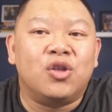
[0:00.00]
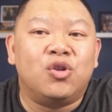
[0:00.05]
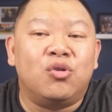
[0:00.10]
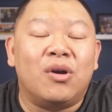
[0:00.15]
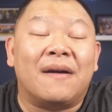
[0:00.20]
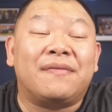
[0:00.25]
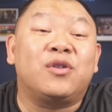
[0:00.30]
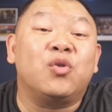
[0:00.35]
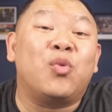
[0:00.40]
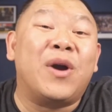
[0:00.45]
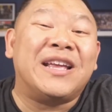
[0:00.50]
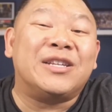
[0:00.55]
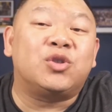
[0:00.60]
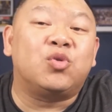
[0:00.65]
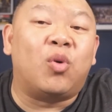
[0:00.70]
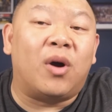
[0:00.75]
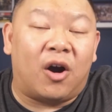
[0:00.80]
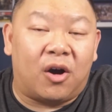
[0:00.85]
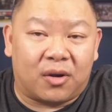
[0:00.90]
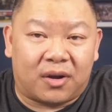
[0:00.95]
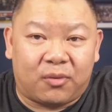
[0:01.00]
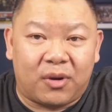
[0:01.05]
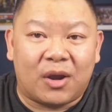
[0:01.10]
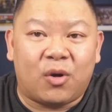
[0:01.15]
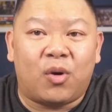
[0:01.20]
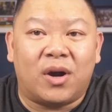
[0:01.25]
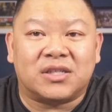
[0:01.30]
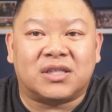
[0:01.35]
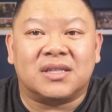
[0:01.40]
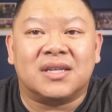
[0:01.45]
You have to wait. Oh,
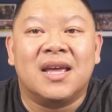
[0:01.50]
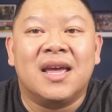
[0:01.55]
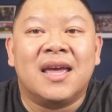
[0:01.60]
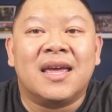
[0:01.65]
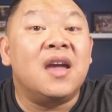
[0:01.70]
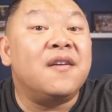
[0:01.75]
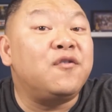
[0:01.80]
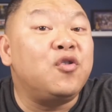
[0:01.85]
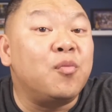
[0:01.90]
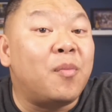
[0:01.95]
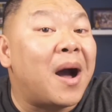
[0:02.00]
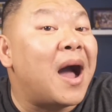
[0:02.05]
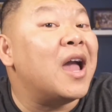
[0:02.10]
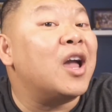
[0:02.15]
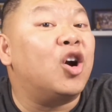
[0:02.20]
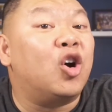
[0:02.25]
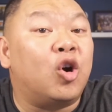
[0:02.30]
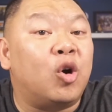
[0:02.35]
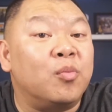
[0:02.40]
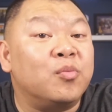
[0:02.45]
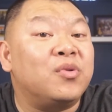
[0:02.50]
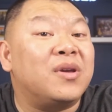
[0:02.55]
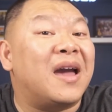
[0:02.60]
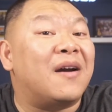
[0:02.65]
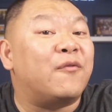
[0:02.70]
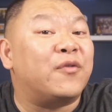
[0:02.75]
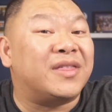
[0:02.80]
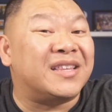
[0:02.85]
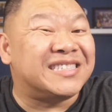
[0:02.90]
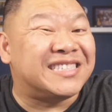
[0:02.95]
great question. If you buy a home, you
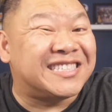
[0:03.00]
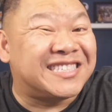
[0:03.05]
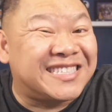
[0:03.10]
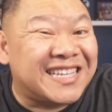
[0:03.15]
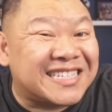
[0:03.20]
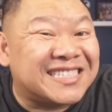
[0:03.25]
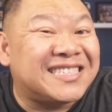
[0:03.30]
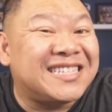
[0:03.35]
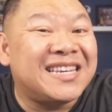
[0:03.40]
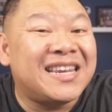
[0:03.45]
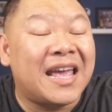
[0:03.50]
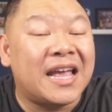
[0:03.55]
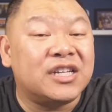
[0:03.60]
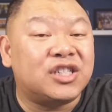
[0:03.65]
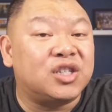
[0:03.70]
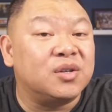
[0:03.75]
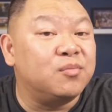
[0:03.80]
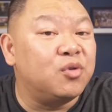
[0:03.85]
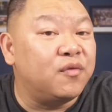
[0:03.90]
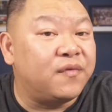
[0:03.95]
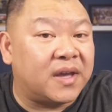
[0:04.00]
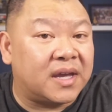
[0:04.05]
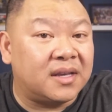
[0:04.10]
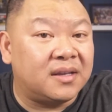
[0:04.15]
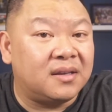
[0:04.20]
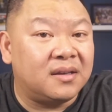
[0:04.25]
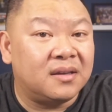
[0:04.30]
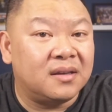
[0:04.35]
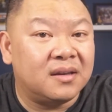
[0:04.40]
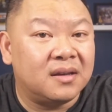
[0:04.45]
have within 60 days to move
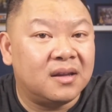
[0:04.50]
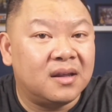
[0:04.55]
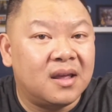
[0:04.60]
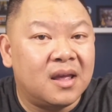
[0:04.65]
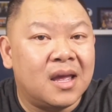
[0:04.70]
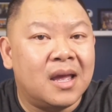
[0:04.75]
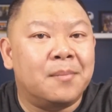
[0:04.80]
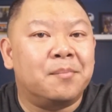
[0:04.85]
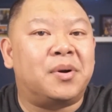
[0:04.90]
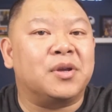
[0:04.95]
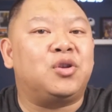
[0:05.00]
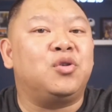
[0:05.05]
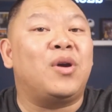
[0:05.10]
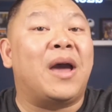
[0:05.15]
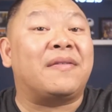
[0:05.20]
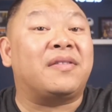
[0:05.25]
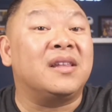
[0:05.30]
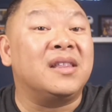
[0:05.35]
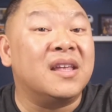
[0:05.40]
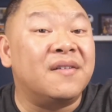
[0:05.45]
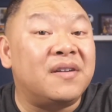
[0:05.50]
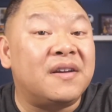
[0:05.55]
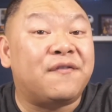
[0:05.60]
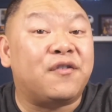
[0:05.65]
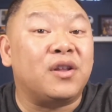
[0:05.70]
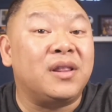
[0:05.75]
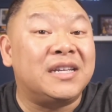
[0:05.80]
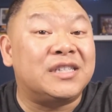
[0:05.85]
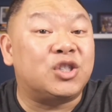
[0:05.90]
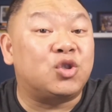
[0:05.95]
in, but you have to live in
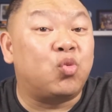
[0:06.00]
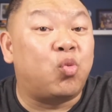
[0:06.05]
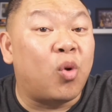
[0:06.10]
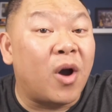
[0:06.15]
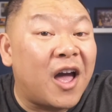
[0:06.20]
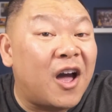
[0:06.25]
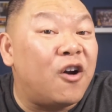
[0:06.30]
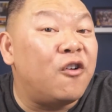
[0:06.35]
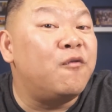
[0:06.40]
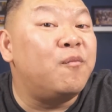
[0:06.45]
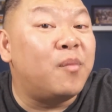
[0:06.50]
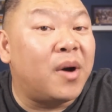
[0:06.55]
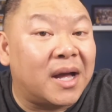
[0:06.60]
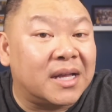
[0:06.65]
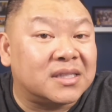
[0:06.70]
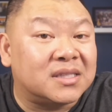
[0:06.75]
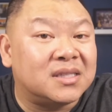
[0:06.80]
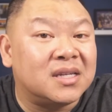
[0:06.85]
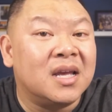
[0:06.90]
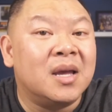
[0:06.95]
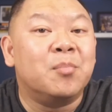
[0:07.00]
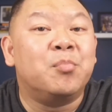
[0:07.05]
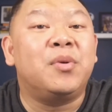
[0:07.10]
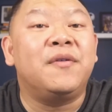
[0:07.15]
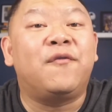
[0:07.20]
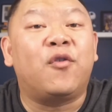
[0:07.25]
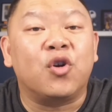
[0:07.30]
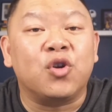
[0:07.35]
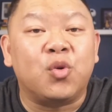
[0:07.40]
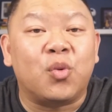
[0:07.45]
it for at least 12 months
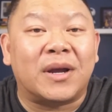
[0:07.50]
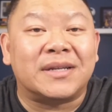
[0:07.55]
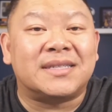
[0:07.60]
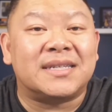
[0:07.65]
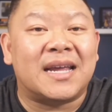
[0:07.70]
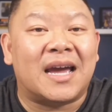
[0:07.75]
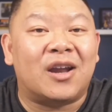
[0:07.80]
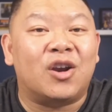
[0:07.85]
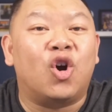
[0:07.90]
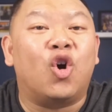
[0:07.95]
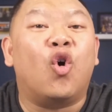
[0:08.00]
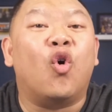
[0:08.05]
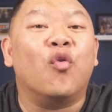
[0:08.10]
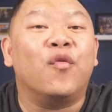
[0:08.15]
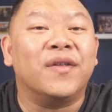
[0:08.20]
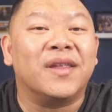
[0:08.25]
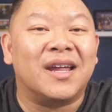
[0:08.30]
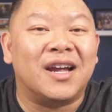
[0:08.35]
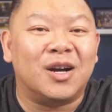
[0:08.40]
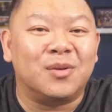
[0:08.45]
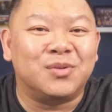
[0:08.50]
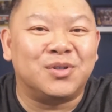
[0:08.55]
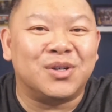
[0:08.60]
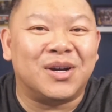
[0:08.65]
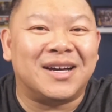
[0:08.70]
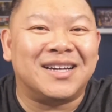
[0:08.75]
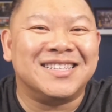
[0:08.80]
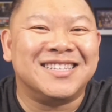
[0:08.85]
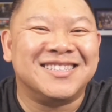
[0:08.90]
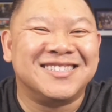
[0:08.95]
before you rent it out. Hopefully that helps
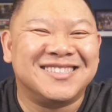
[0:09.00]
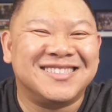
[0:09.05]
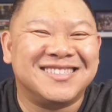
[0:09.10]
you out.